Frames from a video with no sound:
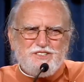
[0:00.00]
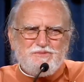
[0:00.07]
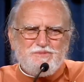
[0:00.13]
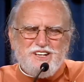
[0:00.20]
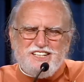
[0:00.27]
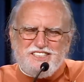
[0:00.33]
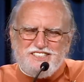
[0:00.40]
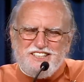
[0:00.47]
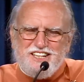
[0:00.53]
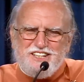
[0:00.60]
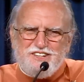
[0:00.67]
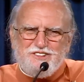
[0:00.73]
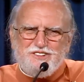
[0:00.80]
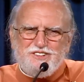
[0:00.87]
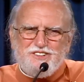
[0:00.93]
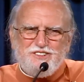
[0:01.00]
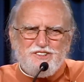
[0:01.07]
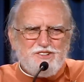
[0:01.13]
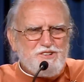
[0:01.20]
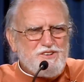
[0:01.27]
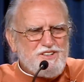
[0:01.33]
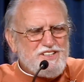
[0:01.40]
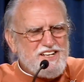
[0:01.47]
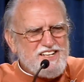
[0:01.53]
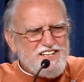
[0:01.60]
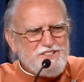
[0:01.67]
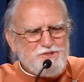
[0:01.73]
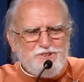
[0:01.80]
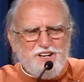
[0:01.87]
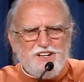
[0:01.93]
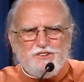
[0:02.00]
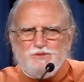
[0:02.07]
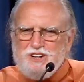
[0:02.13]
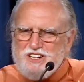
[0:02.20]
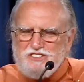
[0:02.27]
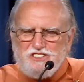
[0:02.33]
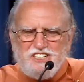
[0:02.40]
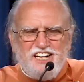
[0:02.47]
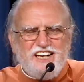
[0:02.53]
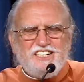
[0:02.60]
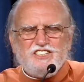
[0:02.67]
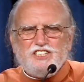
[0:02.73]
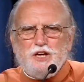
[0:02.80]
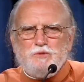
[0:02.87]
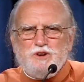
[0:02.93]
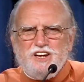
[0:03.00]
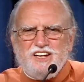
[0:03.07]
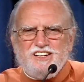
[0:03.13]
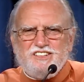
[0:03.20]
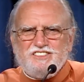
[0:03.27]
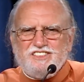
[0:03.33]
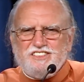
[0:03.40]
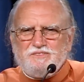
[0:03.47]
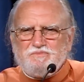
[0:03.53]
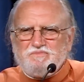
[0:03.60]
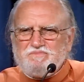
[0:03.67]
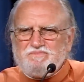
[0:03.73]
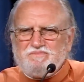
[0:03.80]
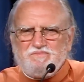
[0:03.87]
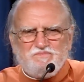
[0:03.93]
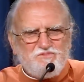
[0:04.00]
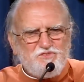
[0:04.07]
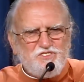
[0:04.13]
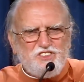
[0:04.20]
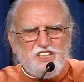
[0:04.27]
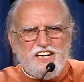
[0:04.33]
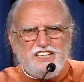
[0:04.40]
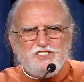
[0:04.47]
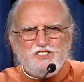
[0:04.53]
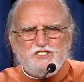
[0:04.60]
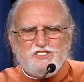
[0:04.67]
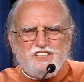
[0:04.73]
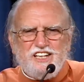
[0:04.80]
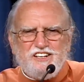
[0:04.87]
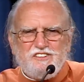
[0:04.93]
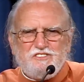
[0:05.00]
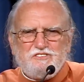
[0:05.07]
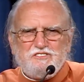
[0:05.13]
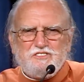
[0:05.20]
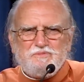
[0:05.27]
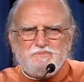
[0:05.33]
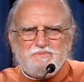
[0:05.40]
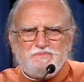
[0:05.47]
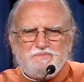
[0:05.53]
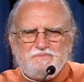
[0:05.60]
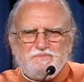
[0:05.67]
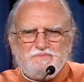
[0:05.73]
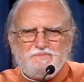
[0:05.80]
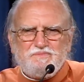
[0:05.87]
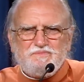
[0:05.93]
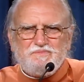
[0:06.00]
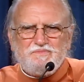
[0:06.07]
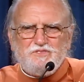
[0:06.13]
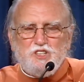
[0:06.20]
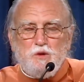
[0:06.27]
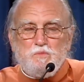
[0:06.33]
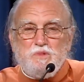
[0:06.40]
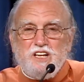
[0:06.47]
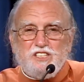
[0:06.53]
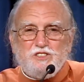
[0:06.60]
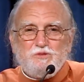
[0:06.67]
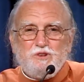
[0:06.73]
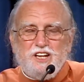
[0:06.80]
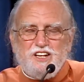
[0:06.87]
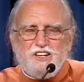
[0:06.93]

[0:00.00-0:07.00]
the best thing you can do, you want, want to change someone else? Change yourself. It's the best way